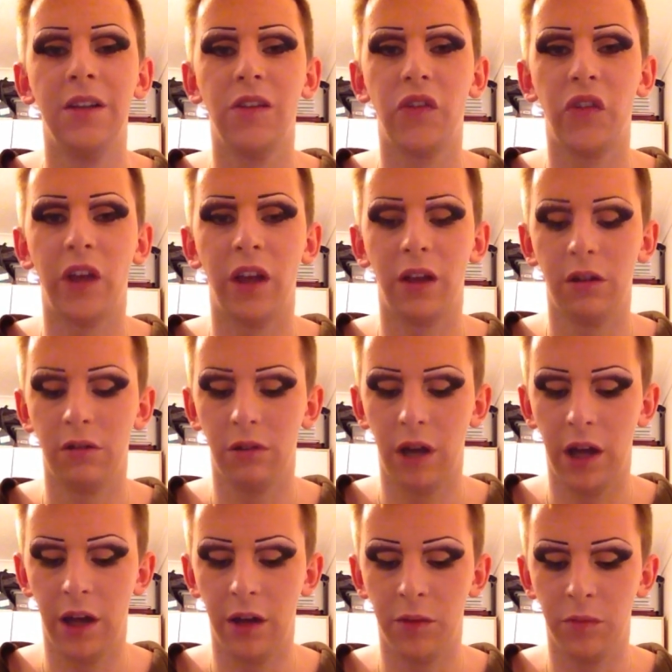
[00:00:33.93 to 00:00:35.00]
So
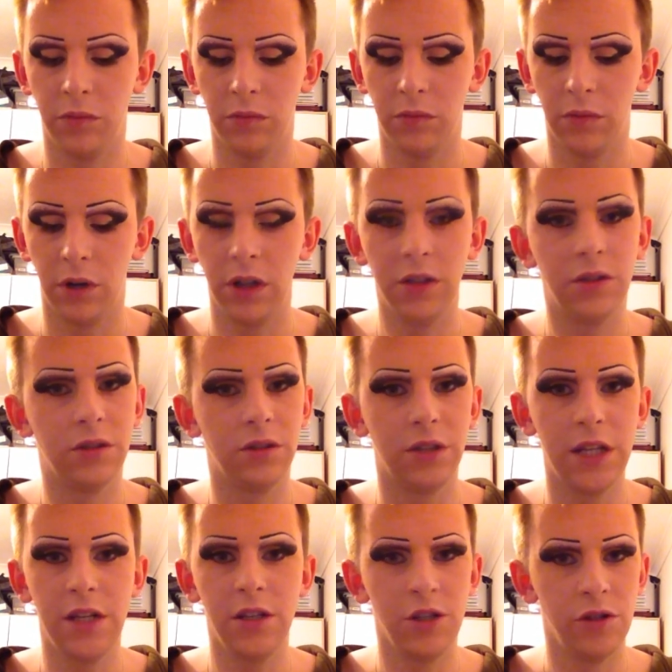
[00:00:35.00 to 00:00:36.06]
I
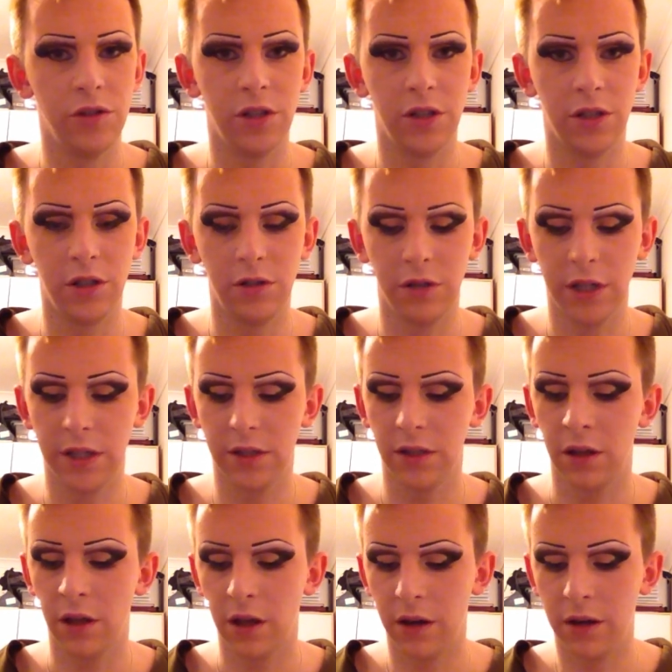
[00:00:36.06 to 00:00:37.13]
didn't used to do this.
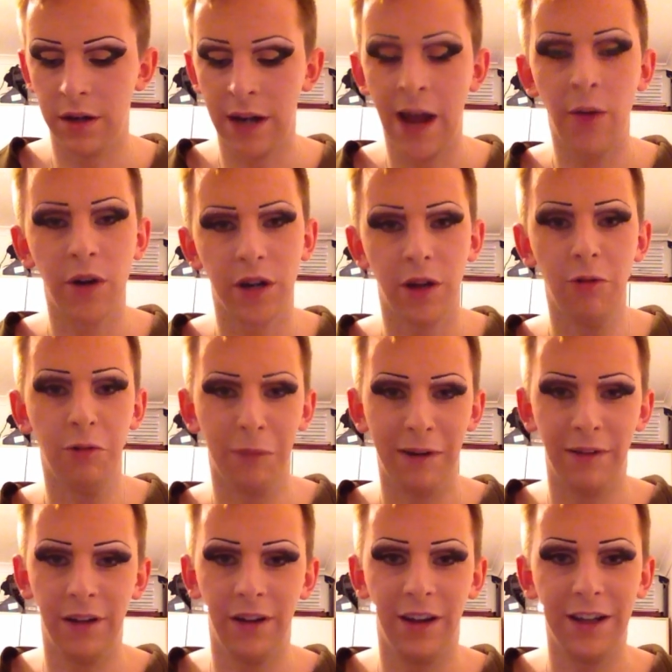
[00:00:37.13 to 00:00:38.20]
Now I know
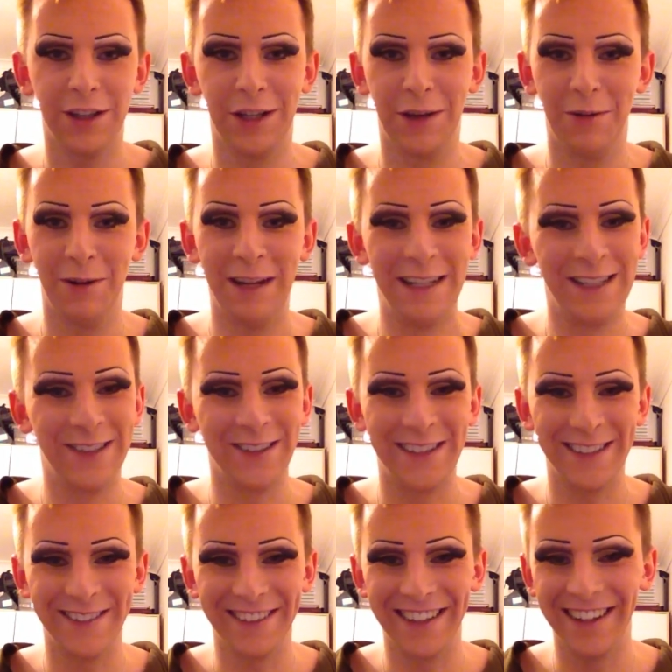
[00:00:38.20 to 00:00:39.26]
about it, I actually quite enjoy
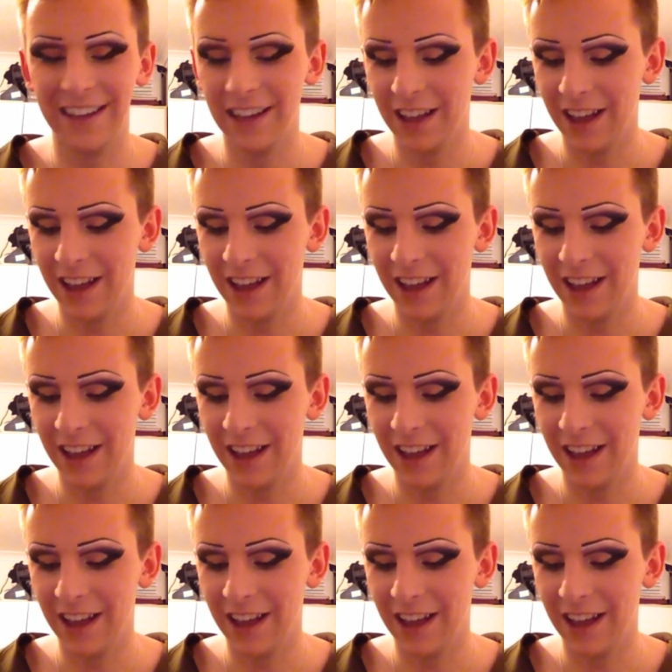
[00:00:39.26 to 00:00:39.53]
doing it,